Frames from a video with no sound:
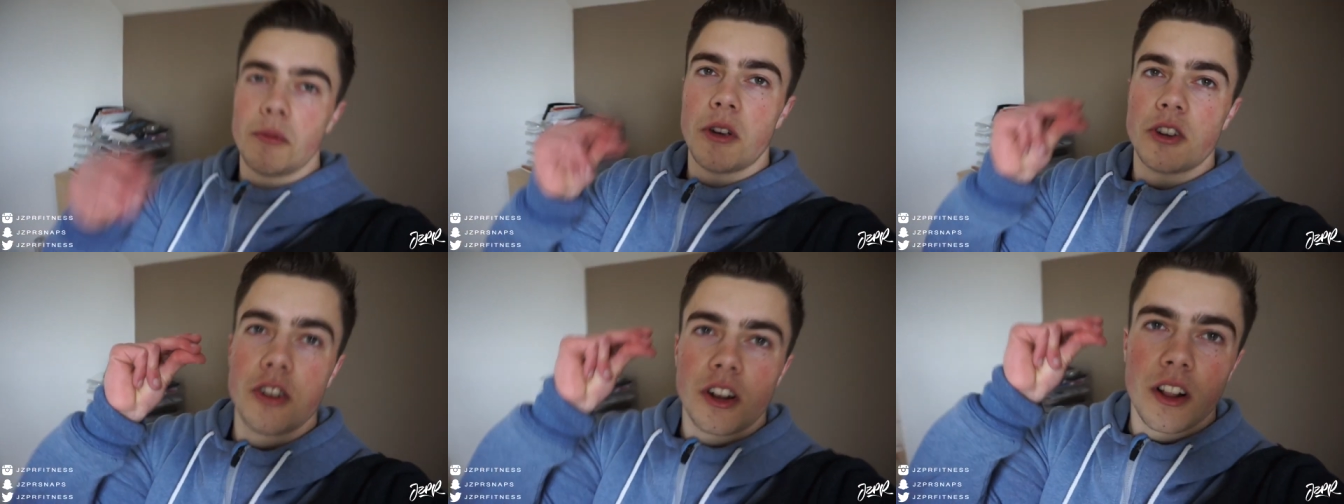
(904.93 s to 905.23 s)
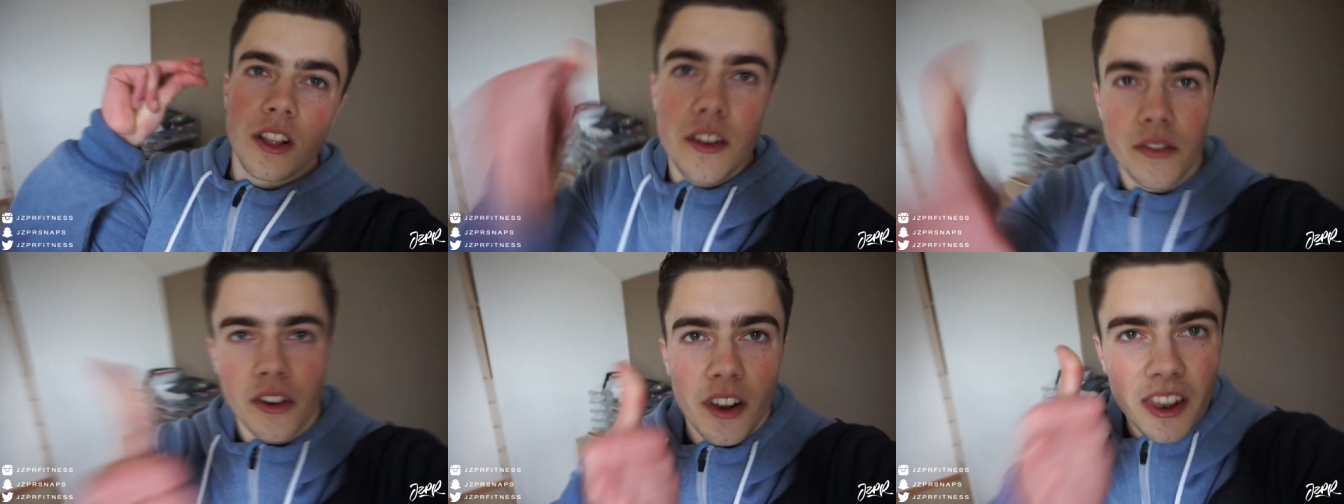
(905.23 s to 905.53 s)
Make
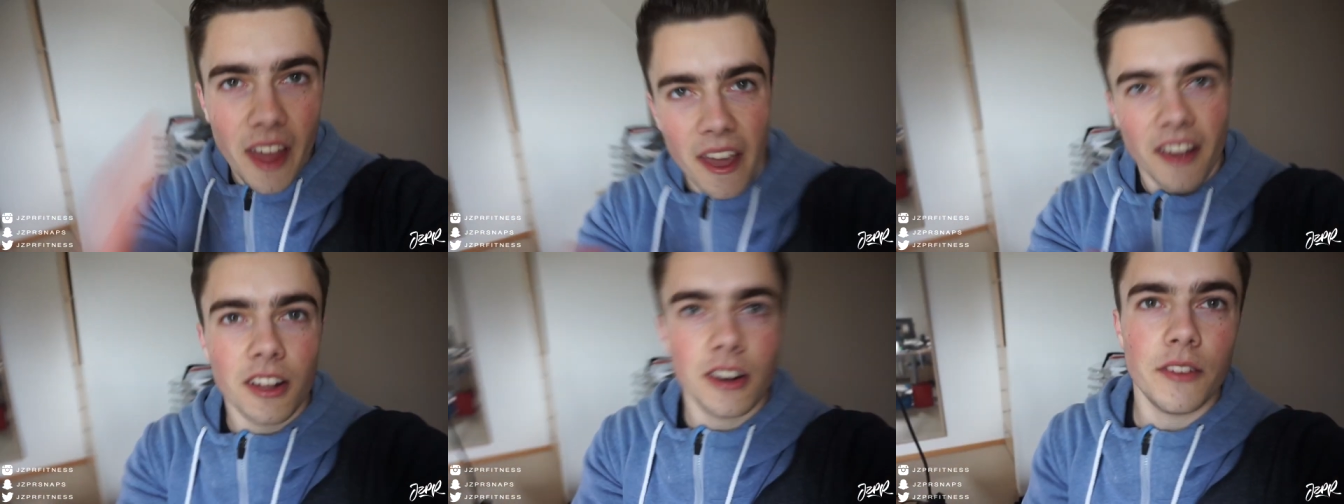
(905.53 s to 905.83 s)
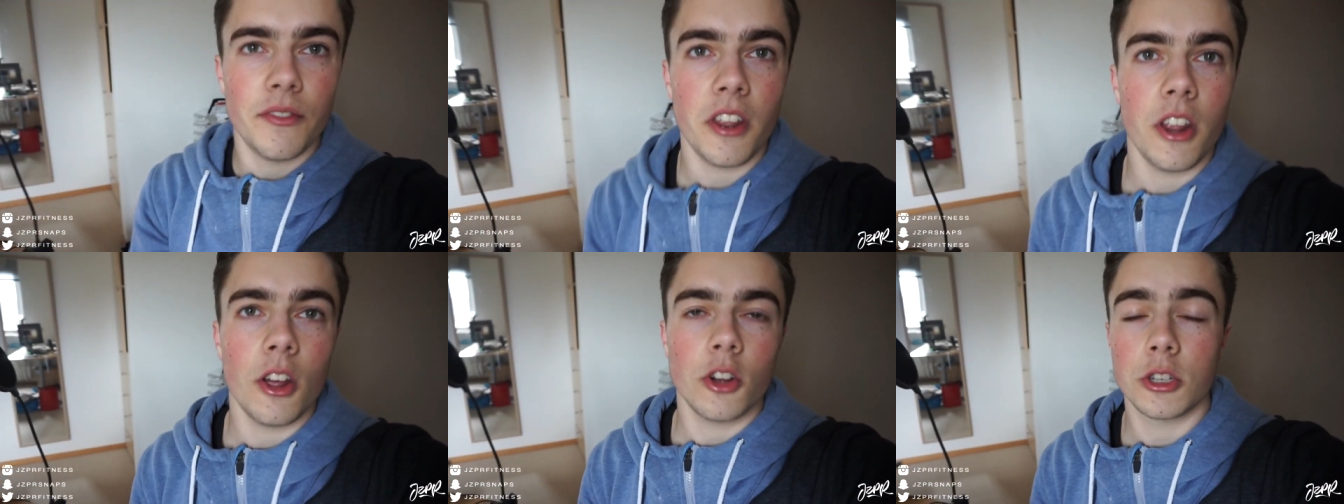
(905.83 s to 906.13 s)
sure to leave a like on the
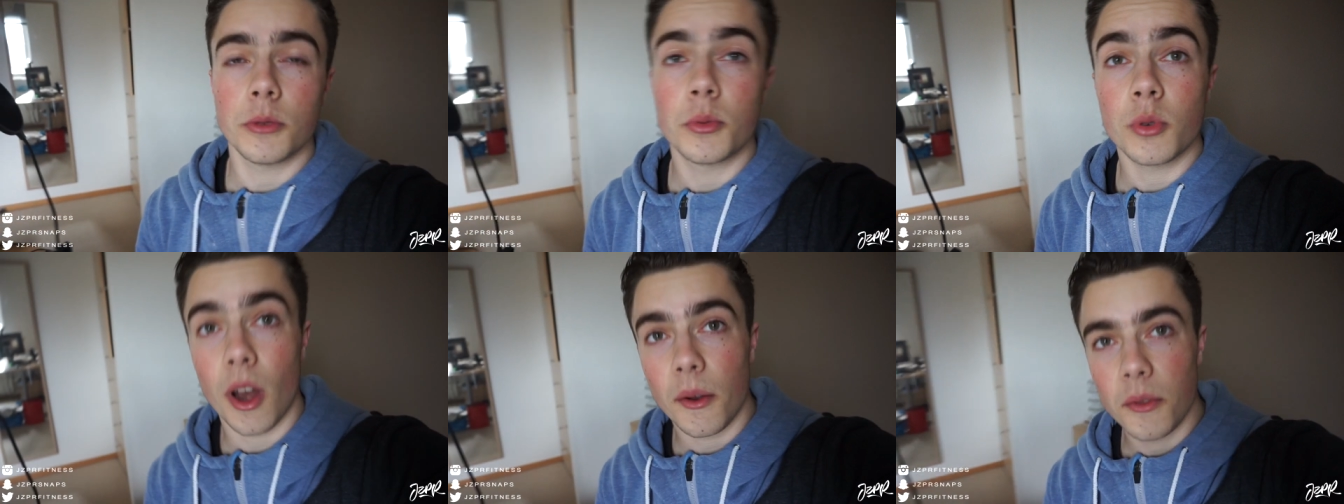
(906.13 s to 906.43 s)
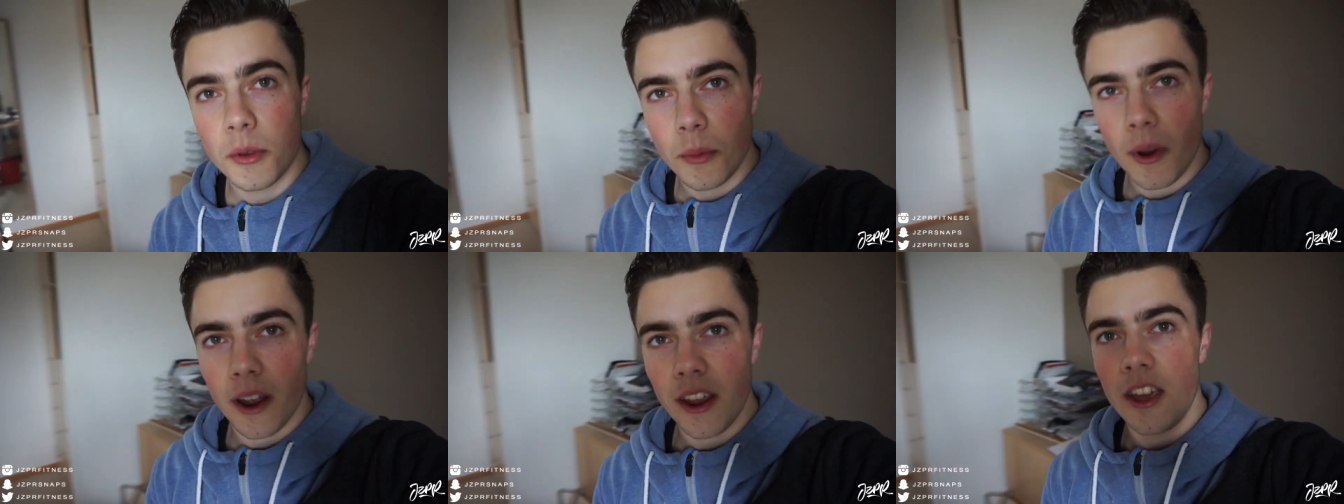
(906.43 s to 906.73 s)
video, subscribe
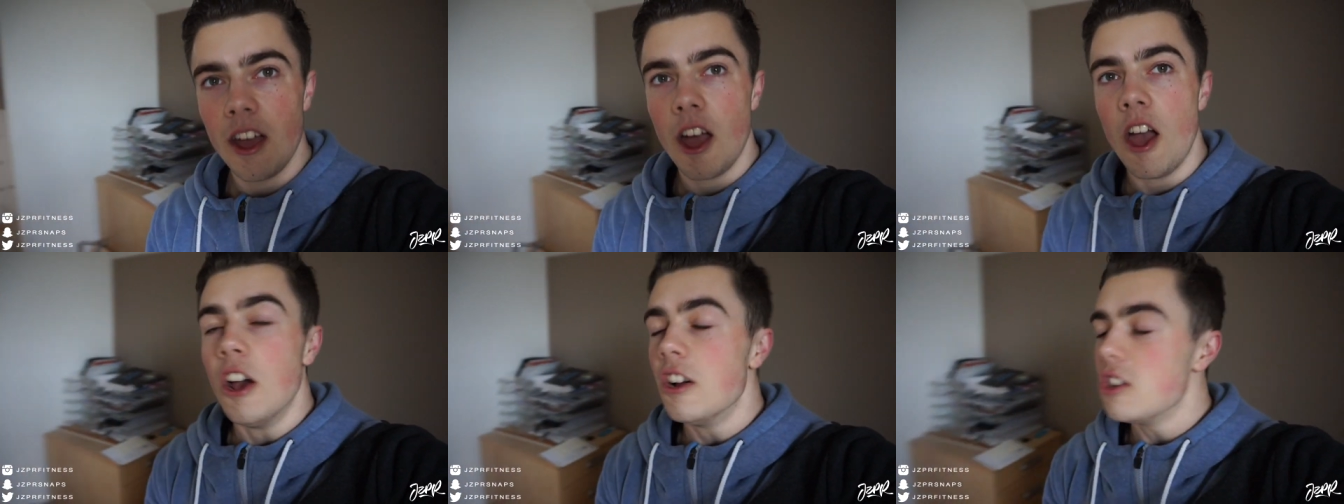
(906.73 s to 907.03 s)
to my